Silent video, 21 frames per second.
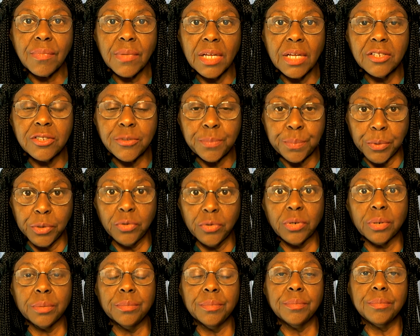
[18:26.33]

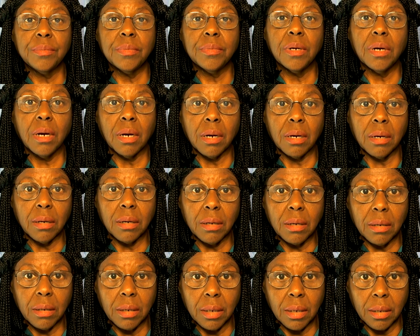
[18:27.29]
sputum,
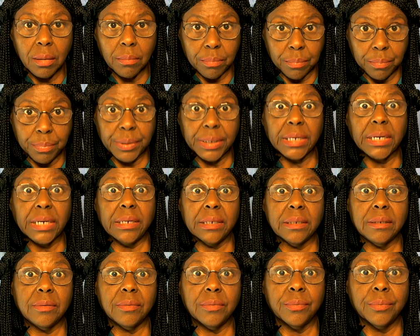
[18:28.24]
blood,
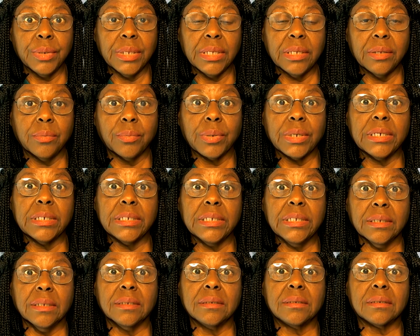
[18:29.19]
really what it
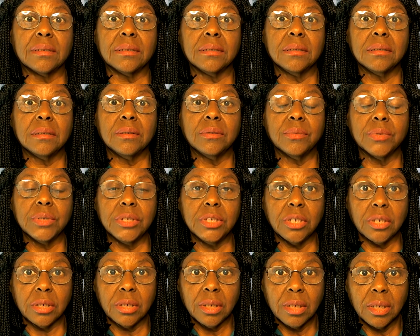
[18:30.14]
is, when
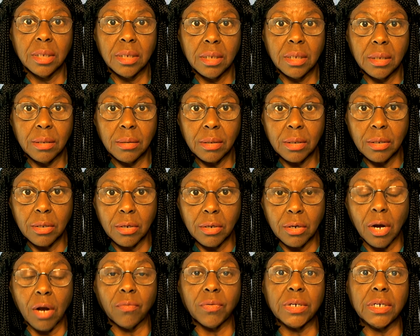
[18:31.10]
you're
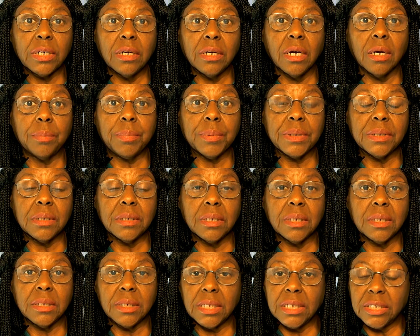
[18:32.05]
coughing it up and
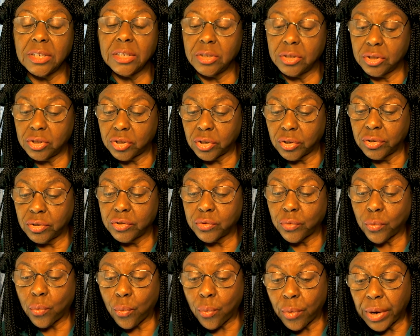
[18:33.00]
it turns
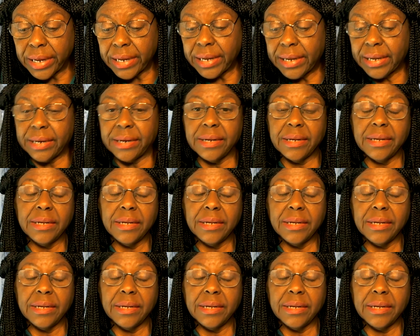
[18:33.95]
red.